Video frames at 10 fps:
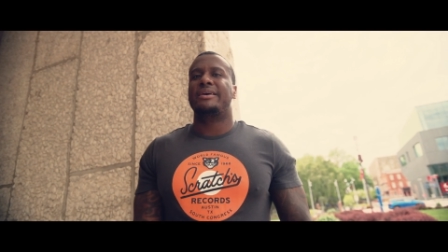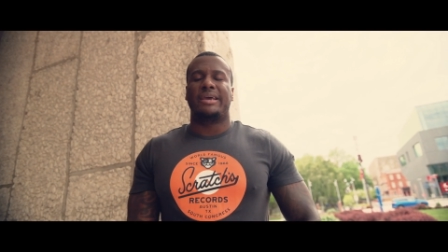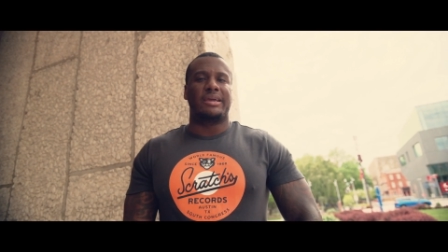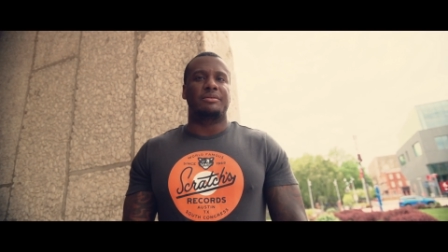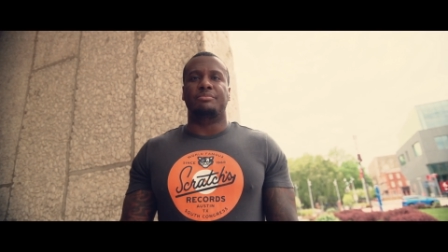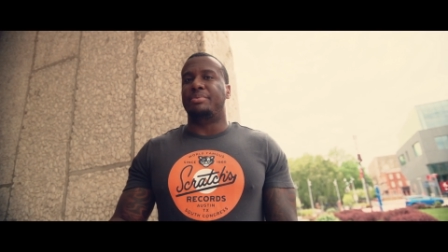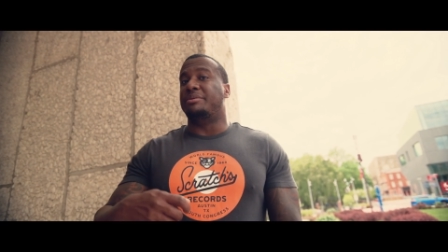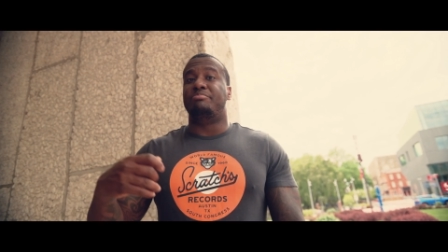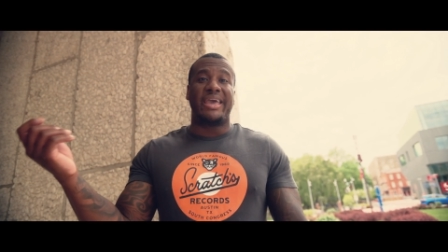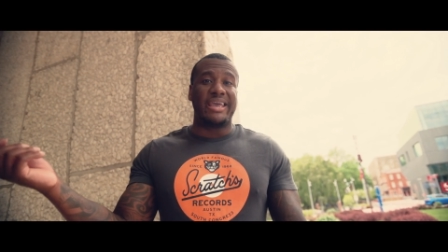
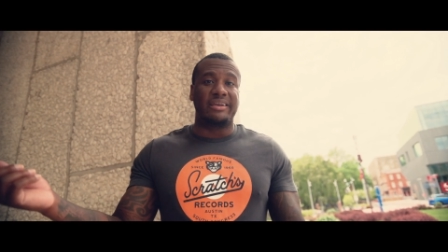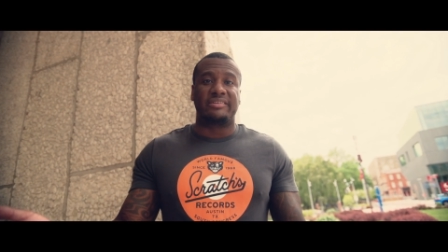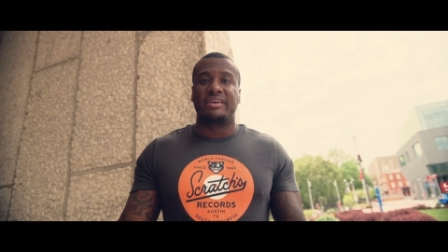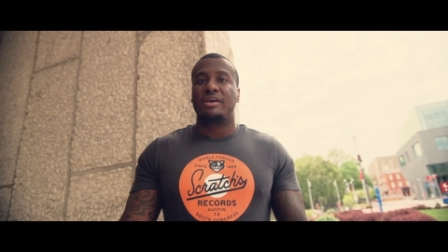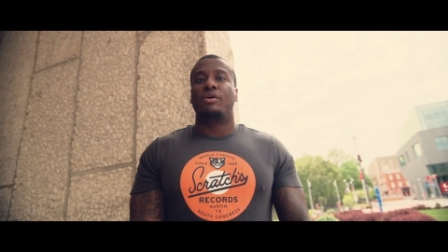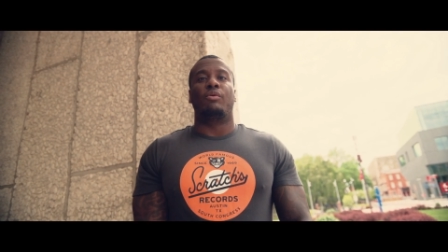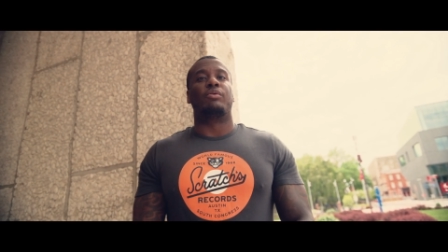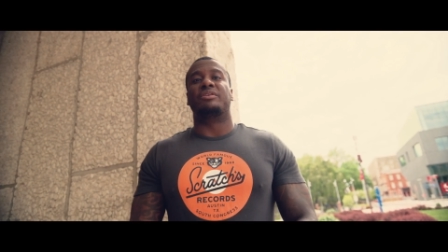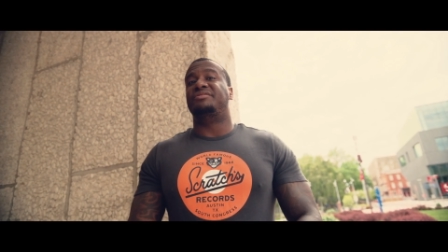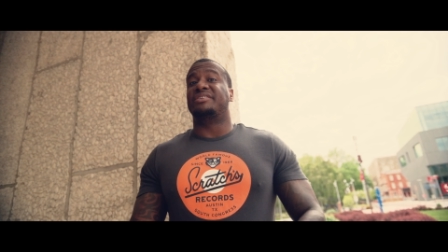and paint
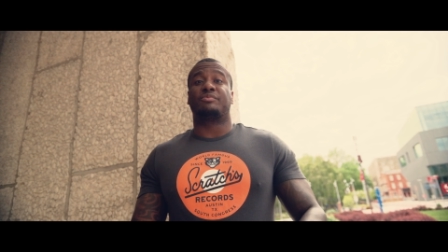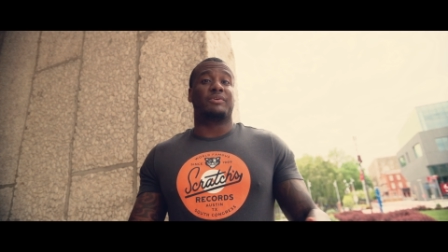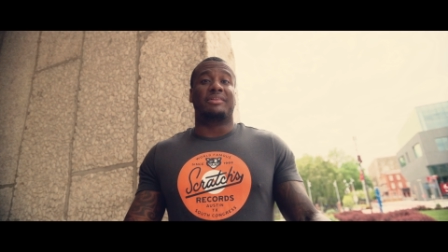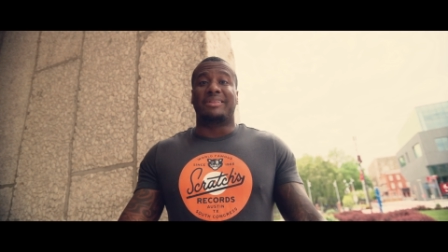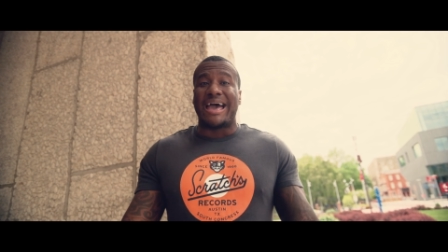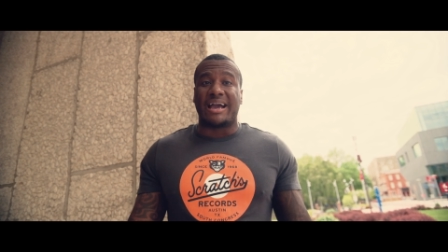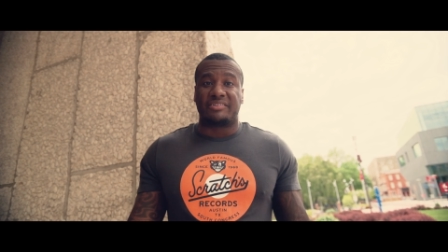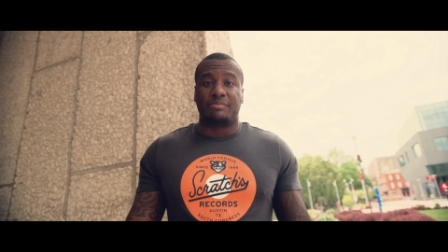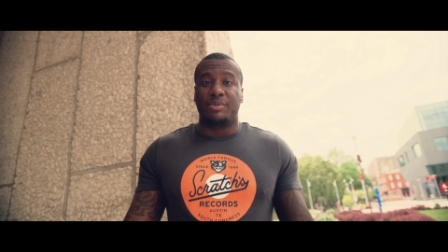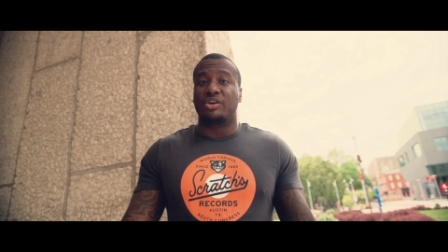or just
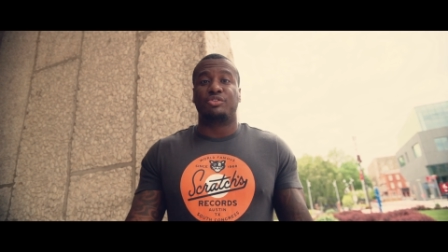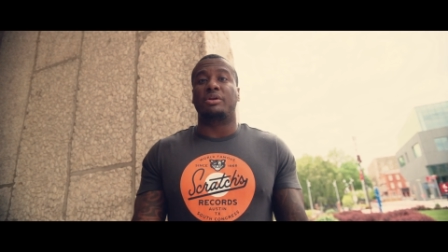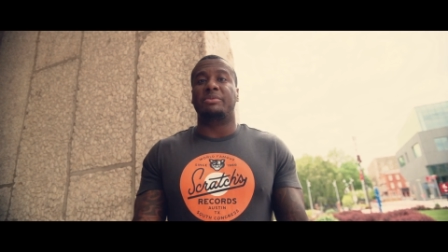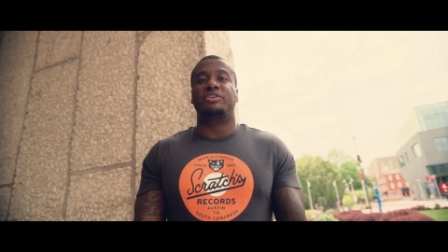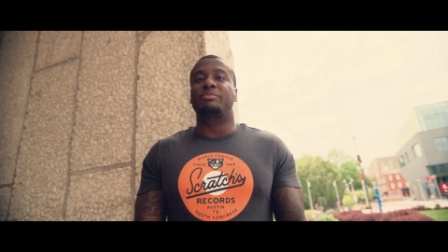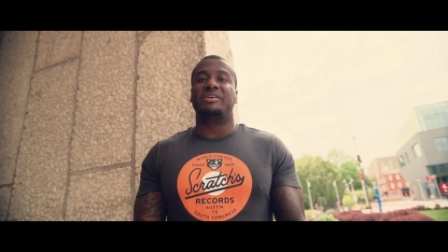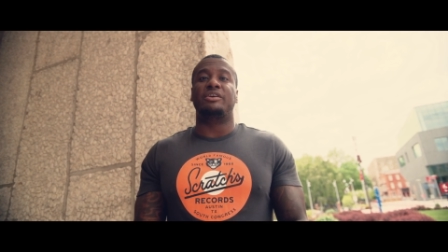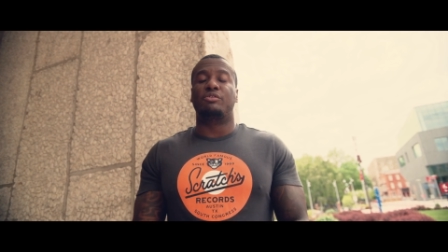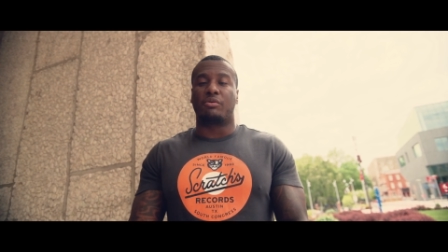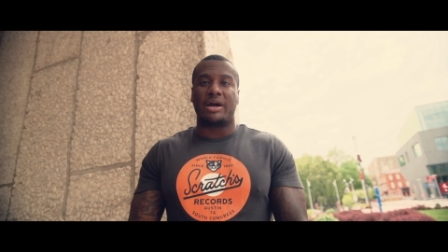relax, because you're going to be too busy
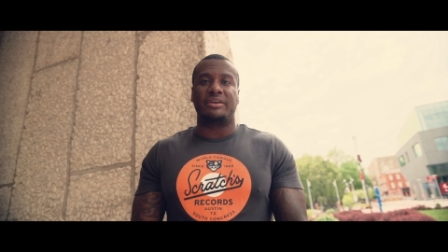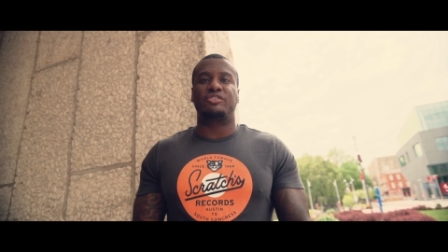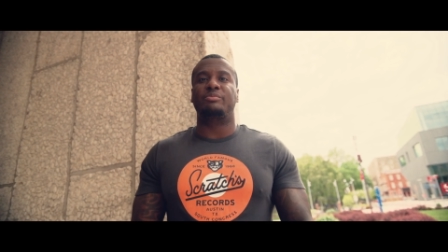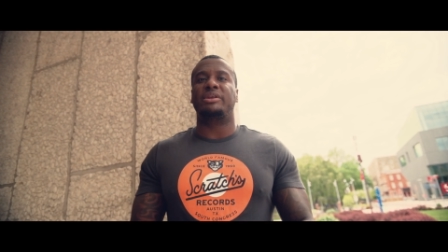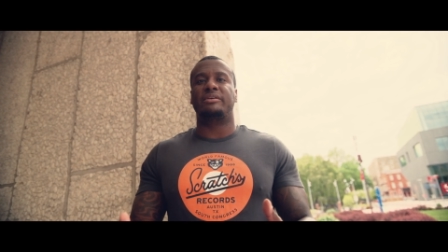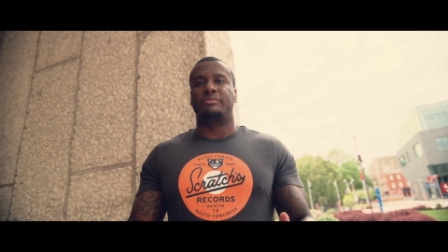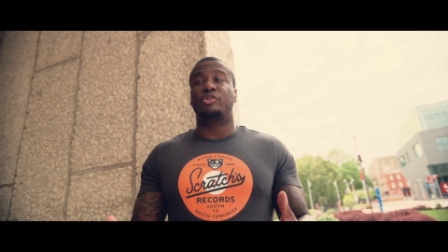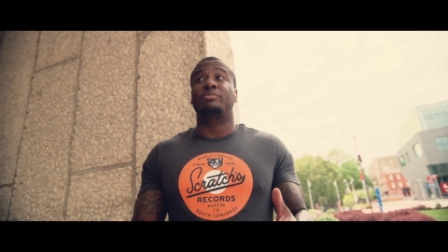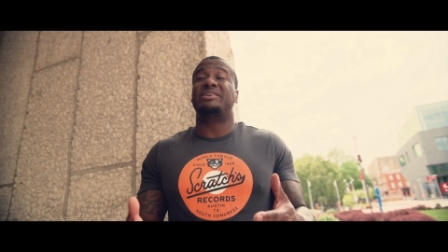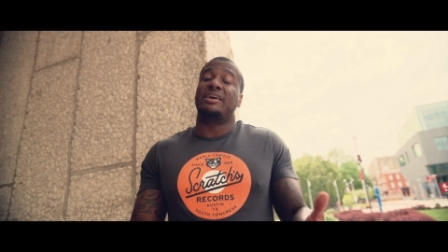grinding,
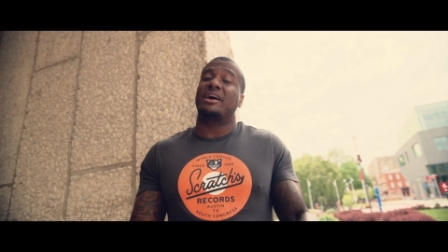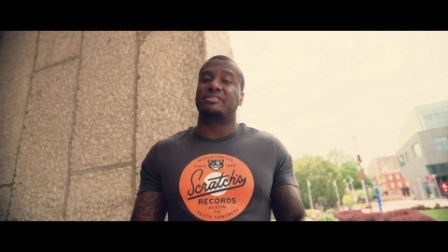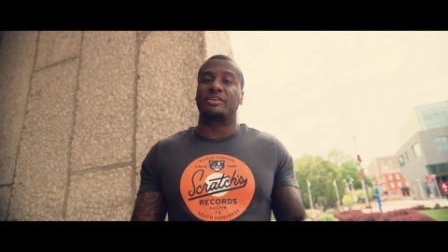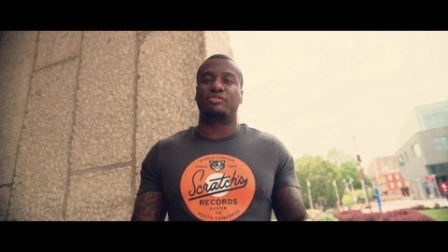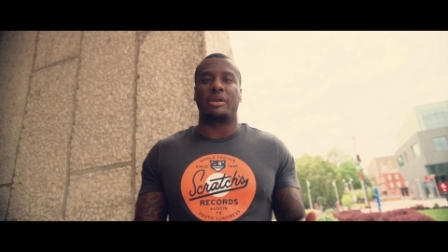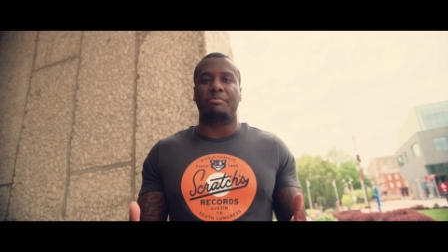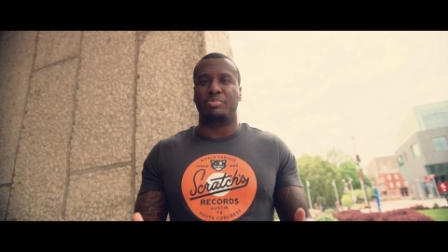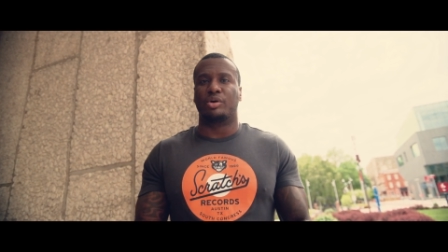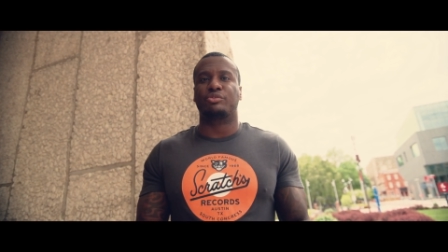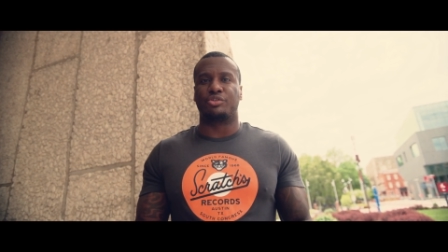too busy hustling, trying to
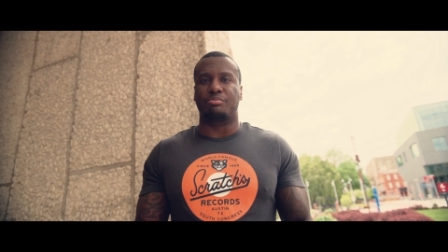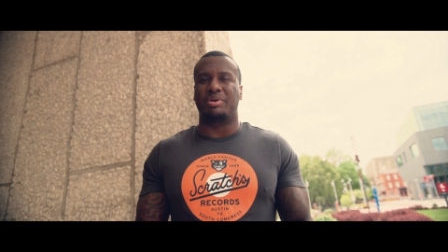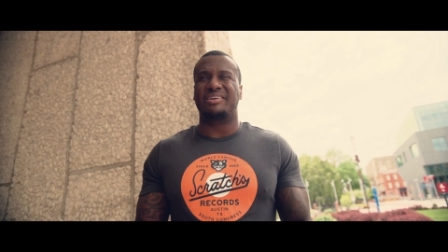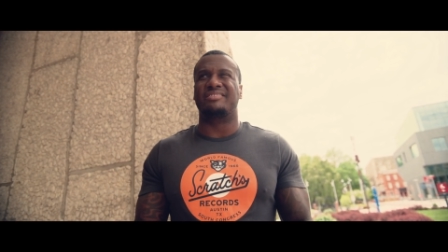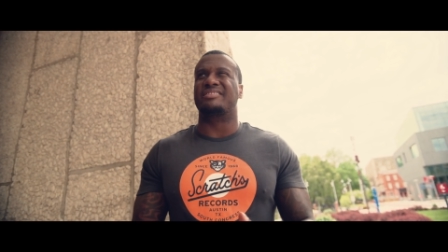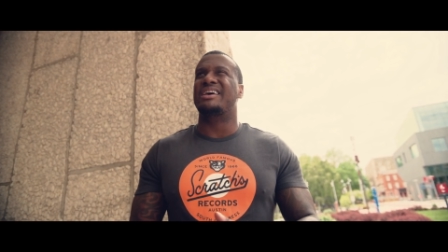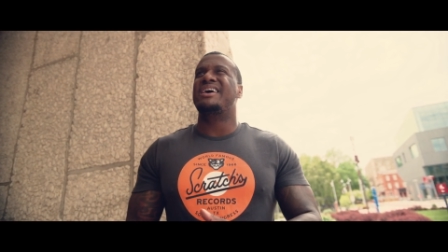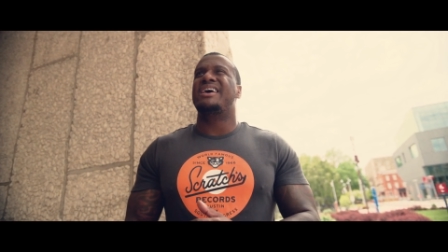build your business.